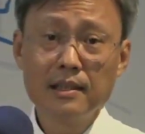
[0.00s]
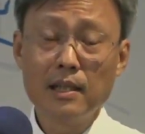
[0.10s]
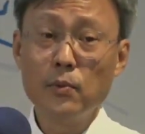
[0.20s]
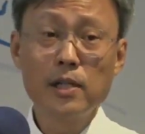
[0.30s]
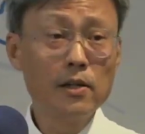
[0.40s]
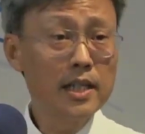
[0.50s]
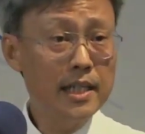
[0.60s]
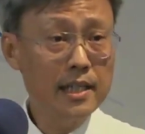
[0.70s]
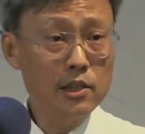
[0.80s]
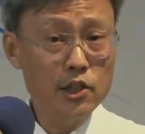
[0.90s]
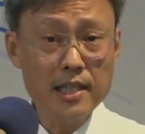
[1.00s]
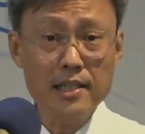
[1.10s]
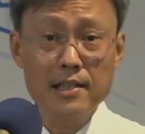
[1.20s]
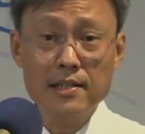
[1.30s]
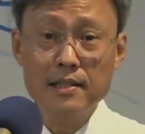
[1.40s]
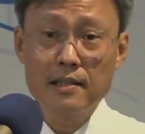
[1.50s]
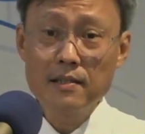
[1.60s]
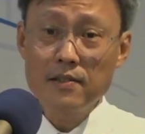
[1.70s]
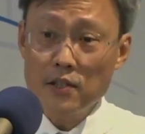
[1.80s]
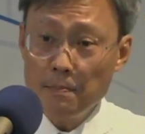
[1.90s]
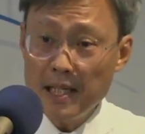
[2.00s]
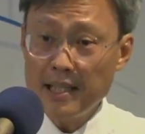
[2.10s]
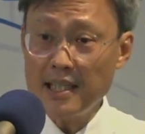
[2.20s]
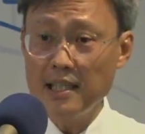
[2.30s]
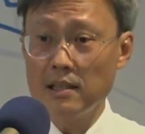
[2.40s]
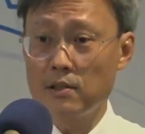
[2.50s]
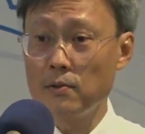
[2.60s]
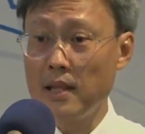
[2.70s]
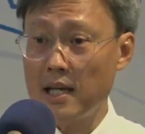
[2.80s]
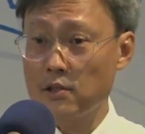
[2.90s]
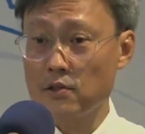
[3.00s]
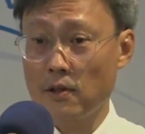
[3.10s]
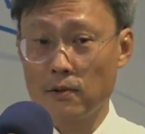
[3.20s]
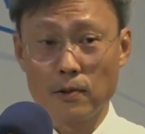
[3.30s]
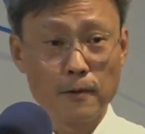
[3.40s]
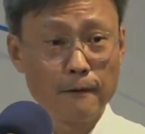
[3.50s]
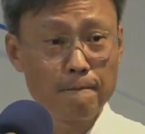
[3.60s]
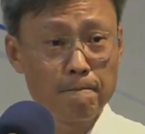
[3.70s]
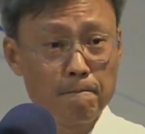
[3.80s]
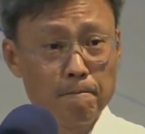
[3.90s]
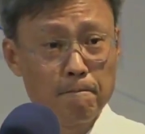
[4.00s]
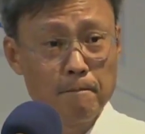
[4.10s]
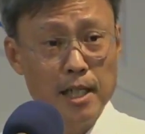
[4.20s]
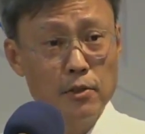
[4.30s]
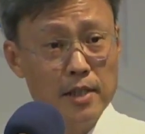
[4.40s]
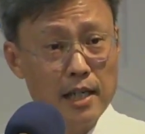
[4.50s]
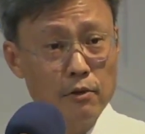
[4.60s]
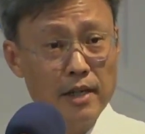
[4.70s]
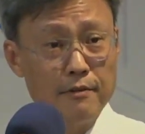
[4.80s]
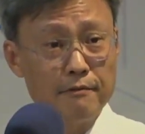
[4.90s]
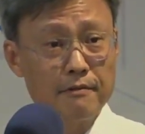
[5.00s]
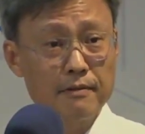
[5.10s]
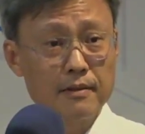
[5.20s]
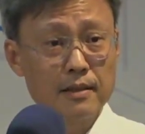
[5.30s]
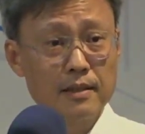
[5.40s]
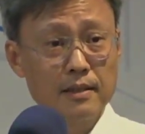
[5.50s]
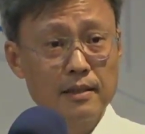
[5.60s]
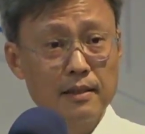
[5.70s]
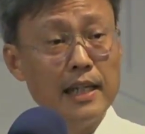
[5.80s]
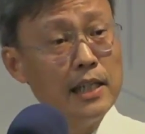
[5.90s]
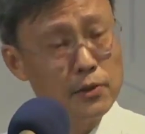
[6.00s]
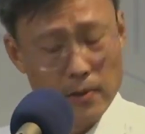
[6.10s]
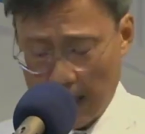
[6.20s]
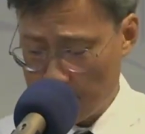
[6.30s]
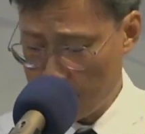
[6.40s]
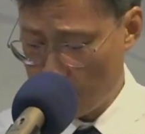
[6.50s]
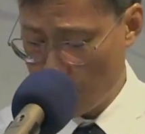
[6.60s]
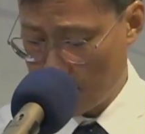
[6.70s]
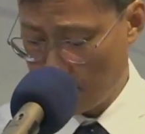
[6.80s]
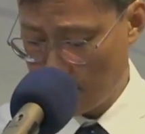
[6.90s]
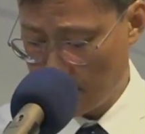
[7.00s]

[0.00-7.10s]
and we're going to hear Jesus speak into their sorrow, into their grief, and into ours as well.